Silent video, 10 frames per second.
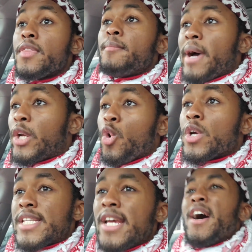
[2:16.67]
the
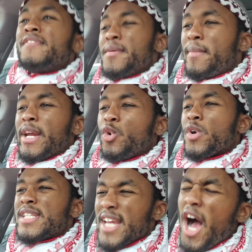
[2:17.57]
minority of the
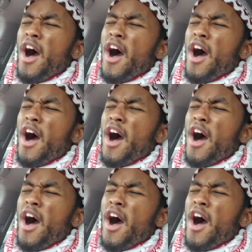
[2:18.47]
minority